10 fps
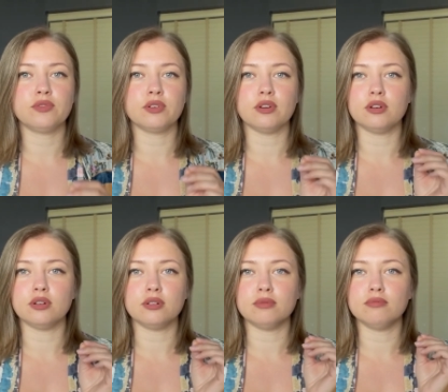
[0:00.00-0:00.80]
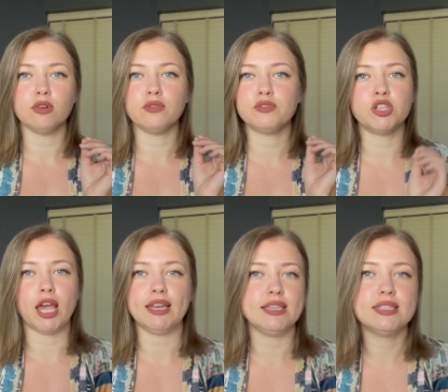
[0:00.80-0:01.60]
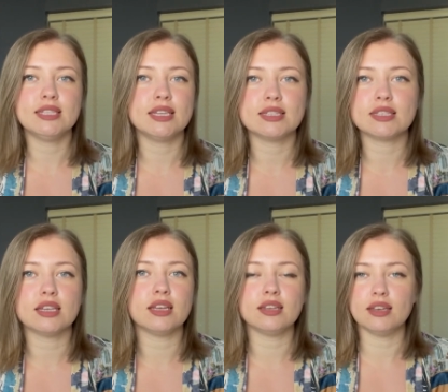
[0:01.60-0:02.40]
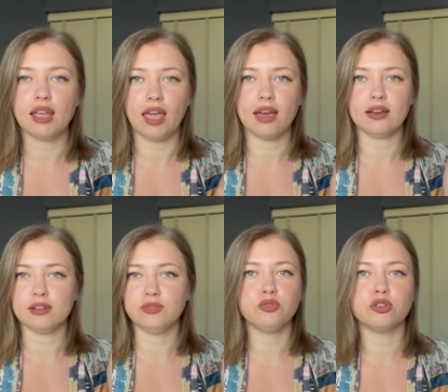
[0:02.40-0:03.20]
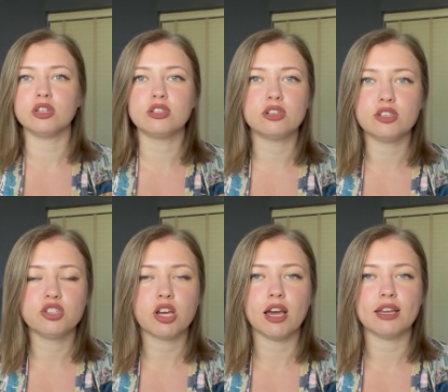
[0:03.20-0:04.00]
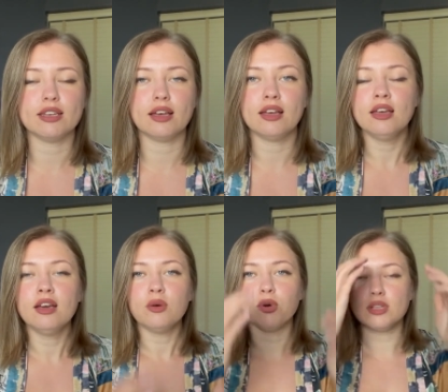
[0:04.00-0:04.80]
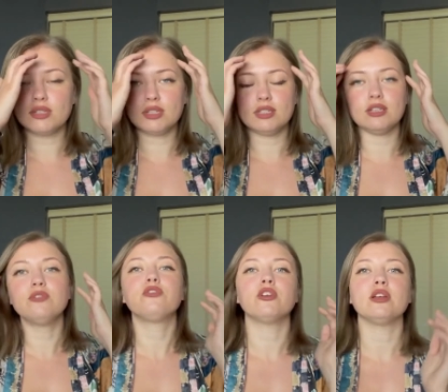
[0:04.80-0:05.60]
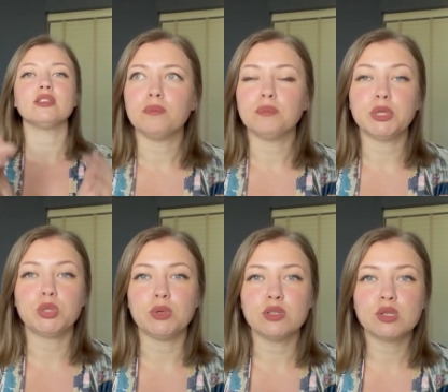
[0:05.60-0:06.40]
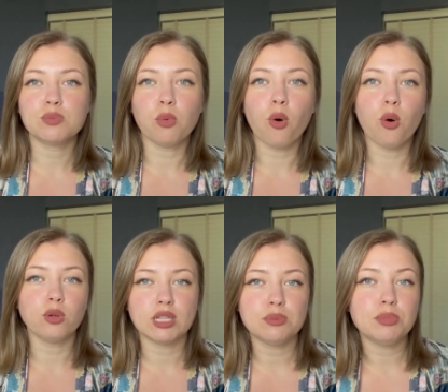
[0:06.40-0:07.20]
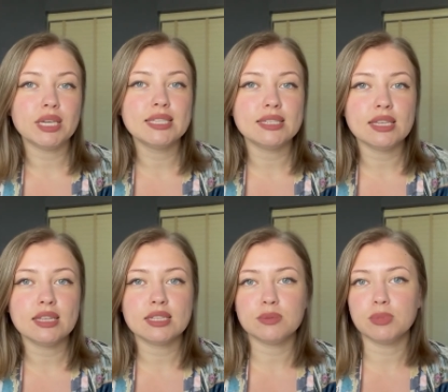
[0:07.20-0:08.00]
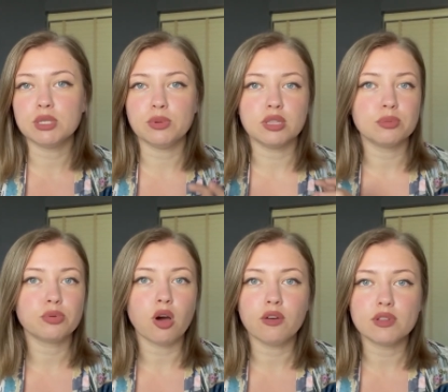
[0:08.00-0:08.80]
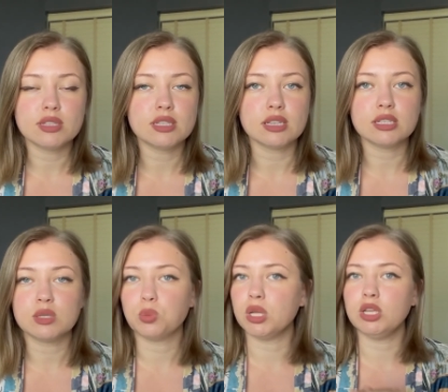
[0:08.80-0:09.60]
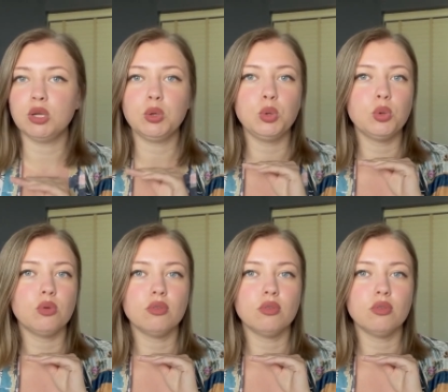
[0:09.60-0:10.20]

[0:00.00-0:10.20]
of Chinese citizen and foreigner in China, what is the difference between small and big cities, between the provinces. We knew